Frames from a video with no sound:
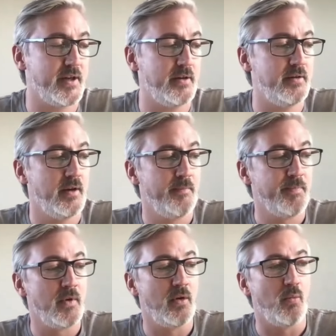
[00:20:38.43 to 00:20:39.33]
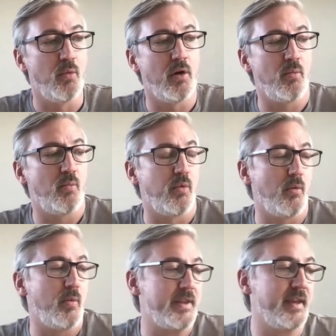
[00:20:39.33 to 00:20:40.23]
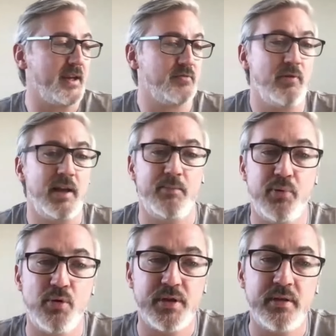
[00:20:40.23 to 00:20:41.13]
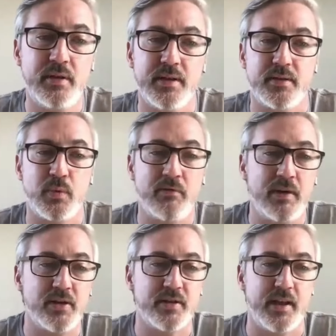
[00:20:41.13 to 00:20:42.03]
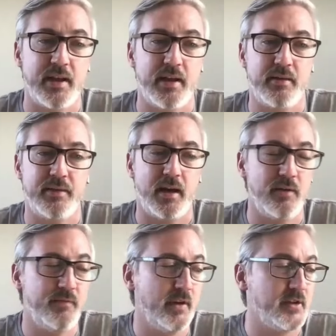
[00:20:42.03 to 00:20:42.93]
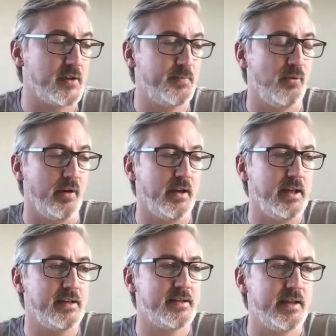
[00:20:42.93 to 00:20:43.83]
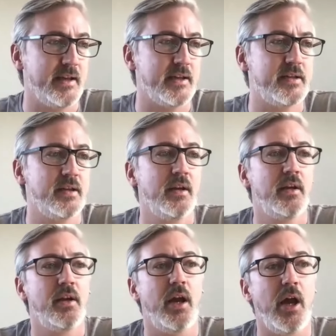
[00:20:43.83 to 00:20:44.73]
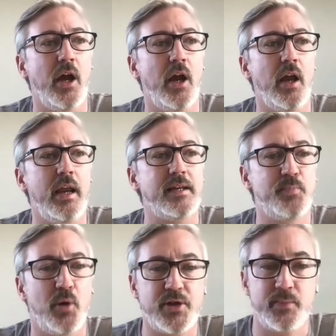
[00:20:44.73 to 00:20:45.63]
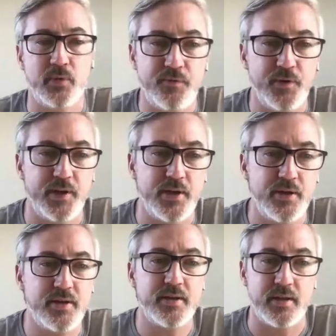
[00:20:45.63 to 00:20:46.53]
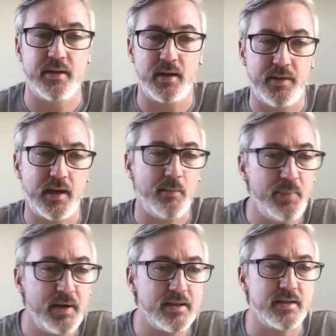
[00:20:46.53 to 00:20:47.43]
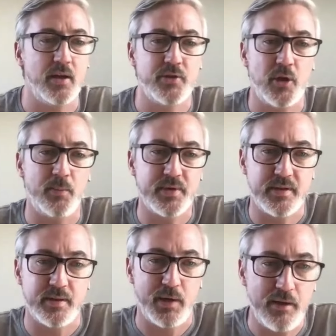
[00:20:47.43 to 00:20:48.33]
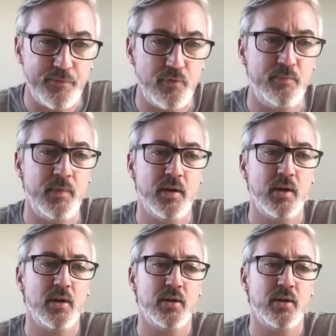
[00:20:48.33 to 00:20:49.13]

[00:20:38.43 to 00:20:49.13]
So what we think is really important as we reach that convergence point is that it's possible for the users and the companies that adopt the platform